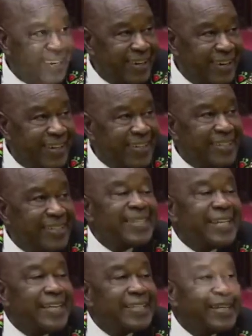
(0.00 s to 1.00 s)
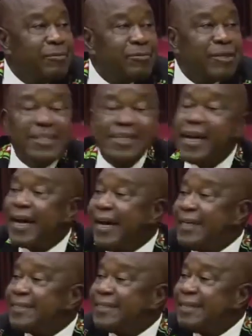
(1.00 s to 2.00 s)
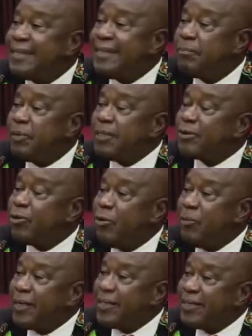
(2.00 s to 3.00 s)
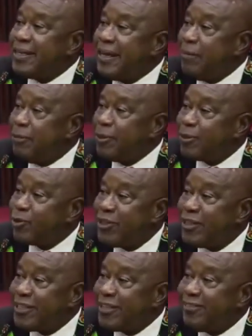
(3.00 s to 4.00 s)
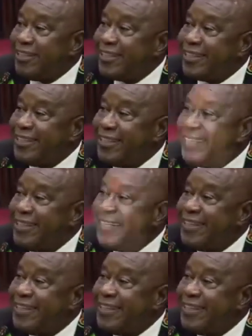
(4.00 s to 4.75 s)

And this attempt at a cut and paste operation about 2017,